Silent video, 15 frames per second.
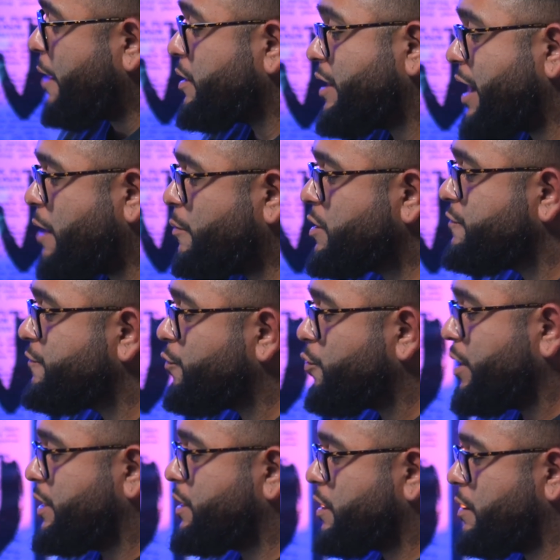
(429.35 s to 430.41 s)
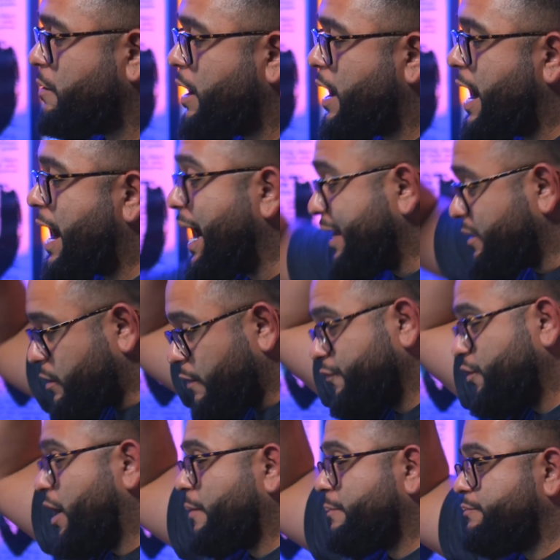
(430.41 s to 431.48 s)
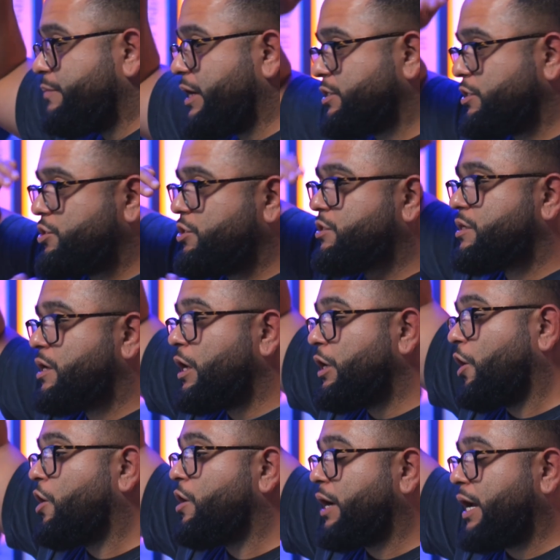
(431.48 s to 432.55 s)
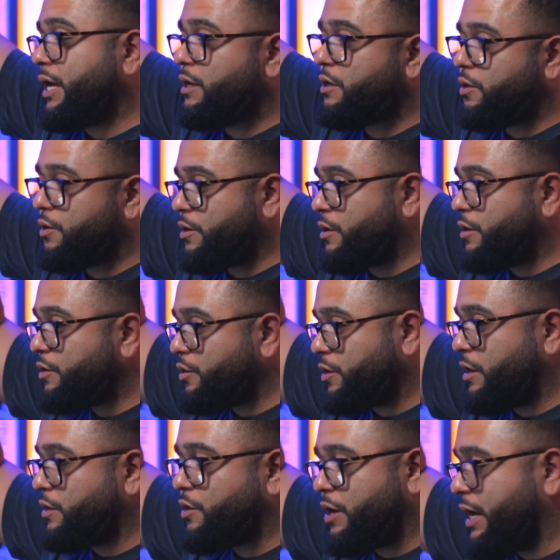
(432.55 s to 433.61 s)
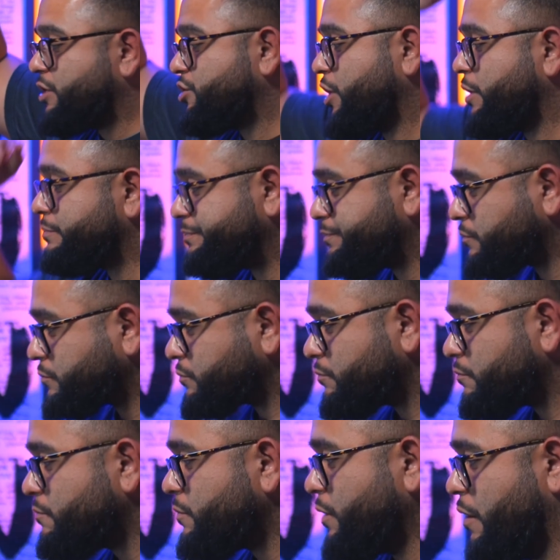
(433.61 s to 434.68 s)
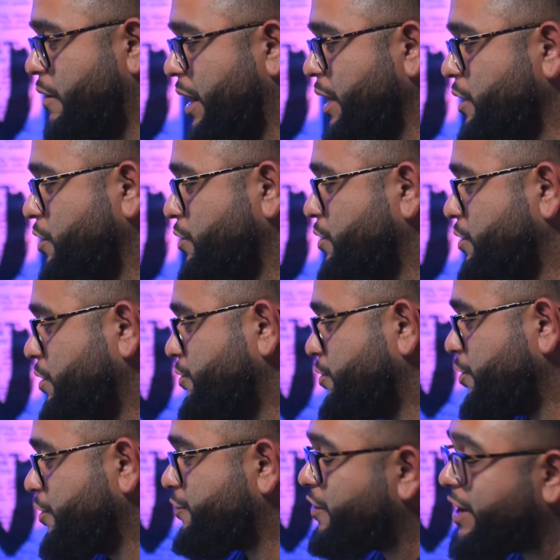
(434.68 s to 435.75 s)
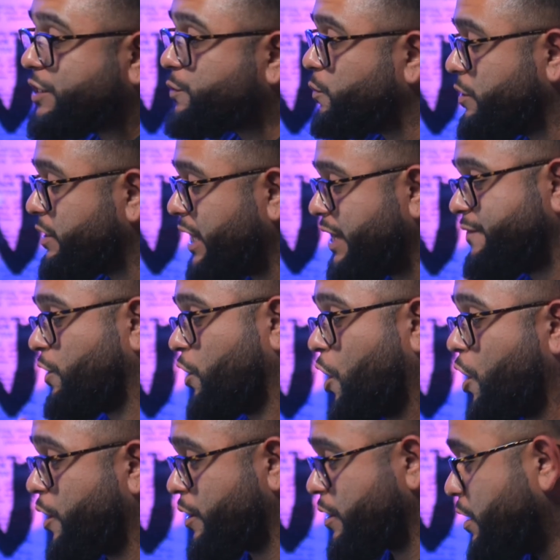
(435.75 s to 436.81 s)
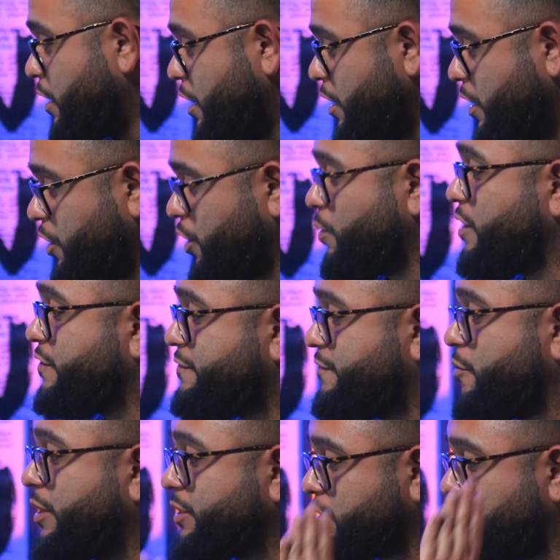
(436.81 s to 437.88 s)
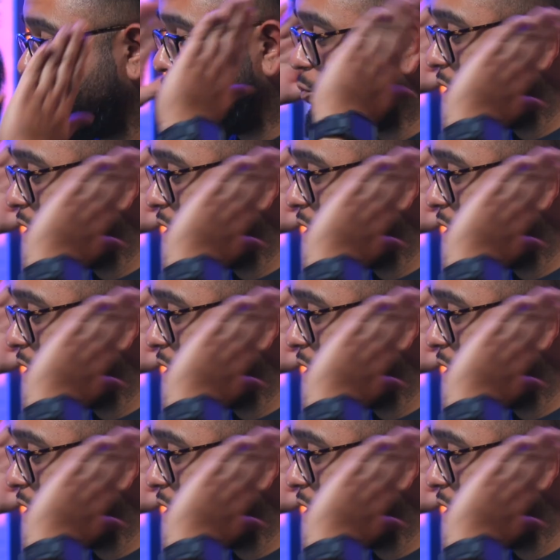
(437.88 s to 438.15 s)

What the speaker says: would avoid height on top because it's just gonna elongate your head shape. All right, your face will look even longer. You want to focus on